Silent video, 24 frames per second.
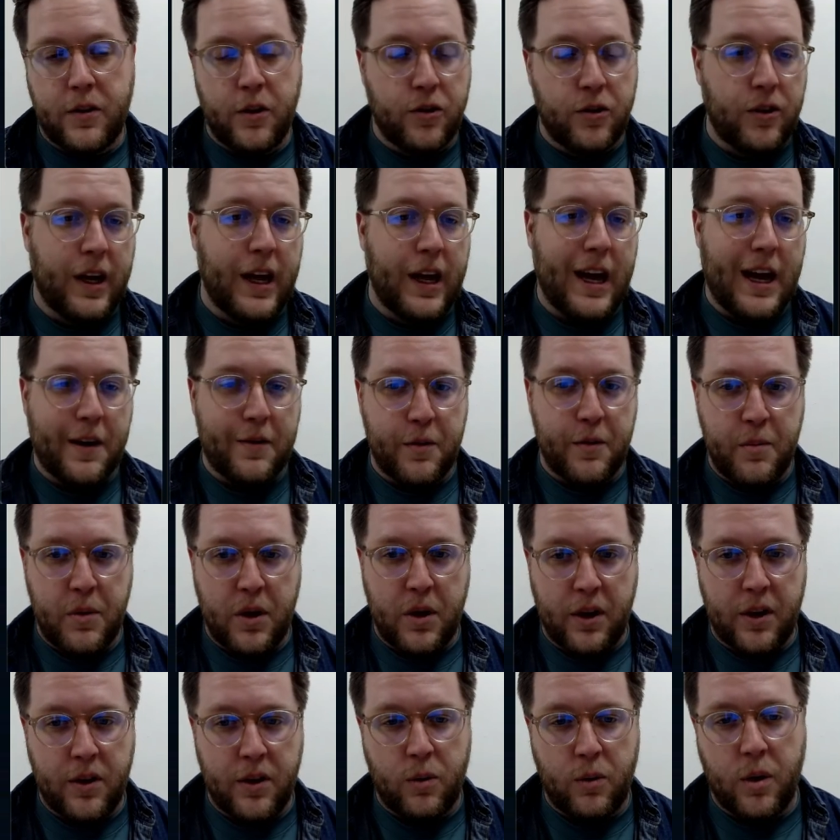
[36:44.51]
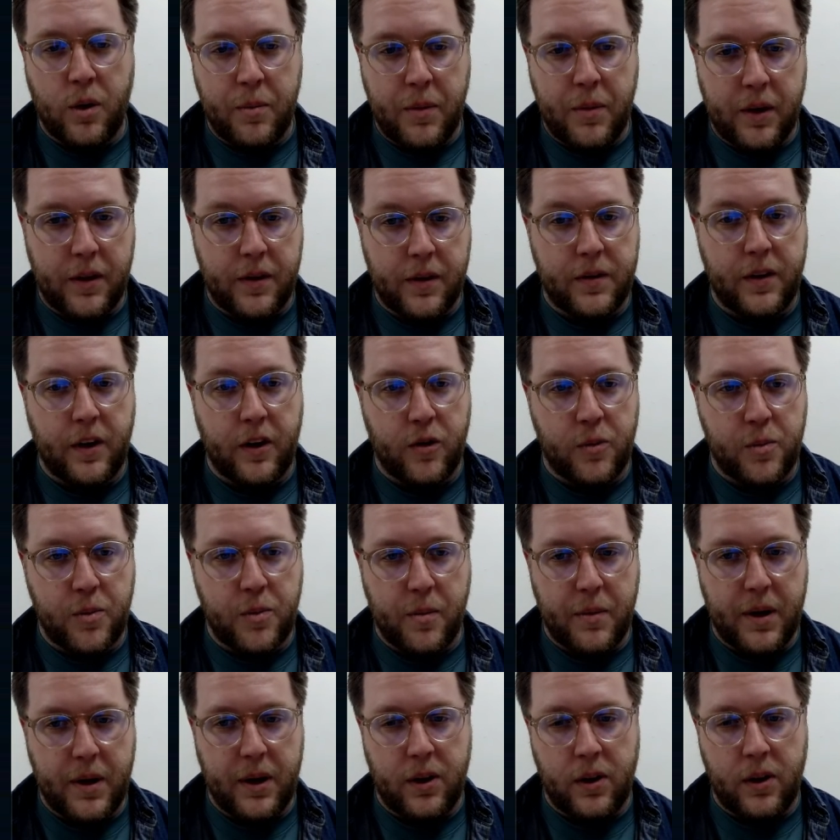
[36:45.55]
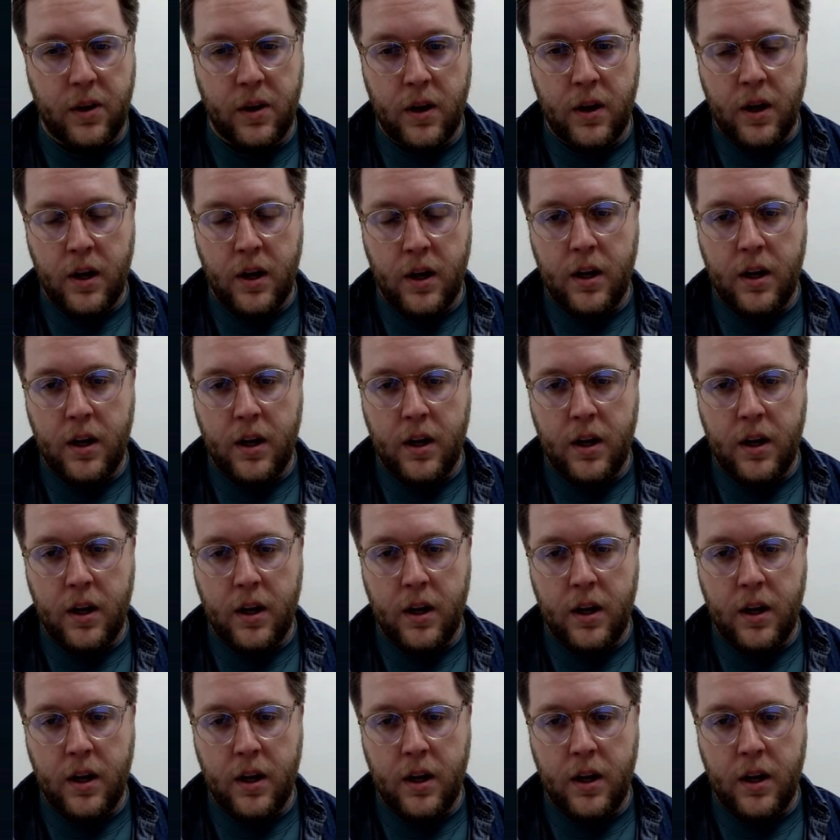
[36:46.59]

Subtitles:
usually 500,000 to 1 million cells per mil,